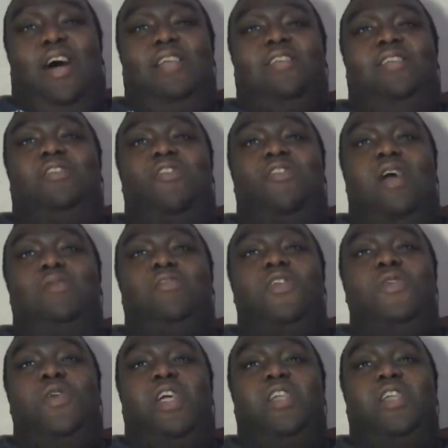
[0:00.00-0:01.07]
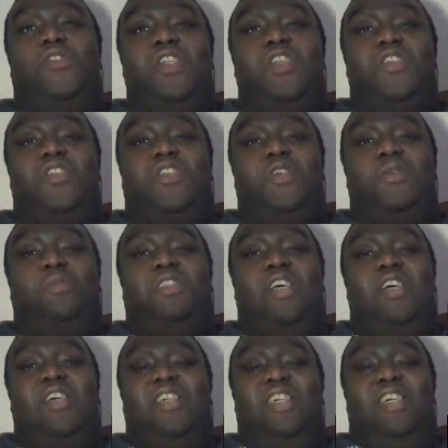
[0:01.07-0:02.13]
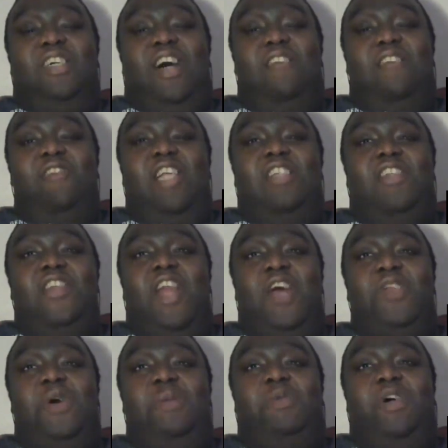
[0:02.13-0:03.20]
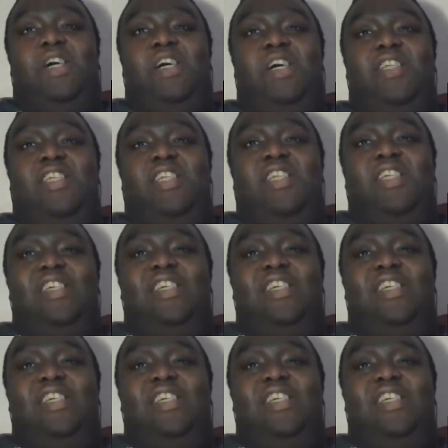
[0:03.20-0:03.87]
I subscribed to when I joined YouTube. So I really do like that podcast.